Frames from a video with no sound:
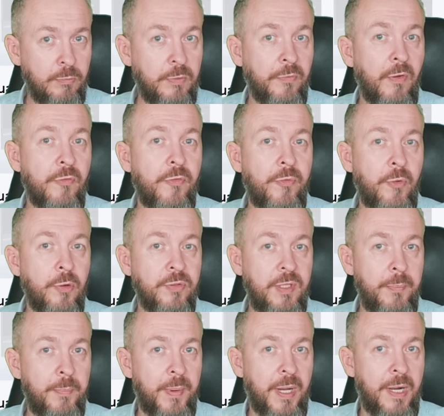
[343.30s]
out of
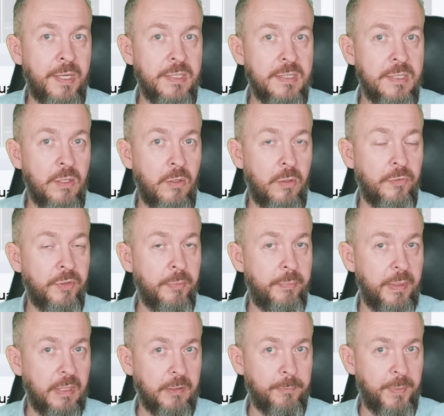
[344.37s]
40 parts on the
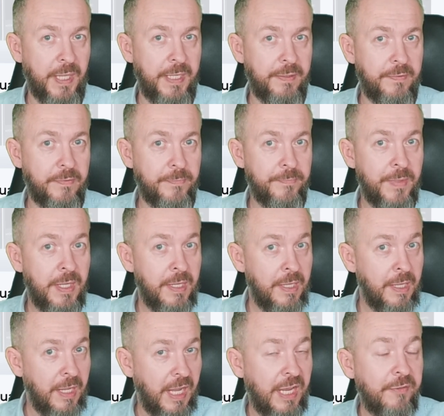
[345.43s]
build plate.
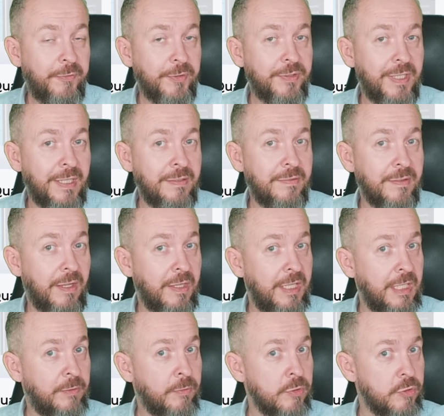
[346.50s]
And for that,
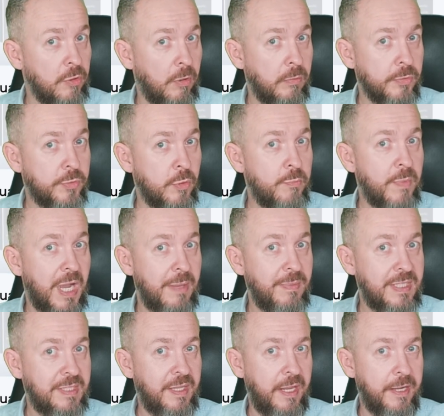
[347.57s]
it was also my
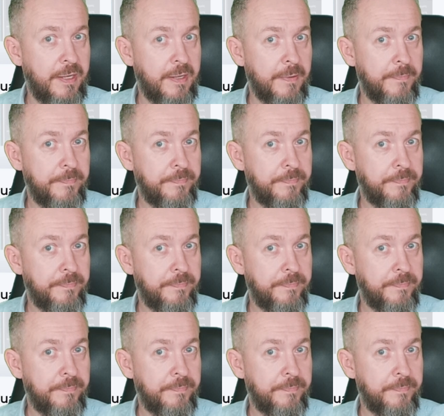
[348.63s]
mistake.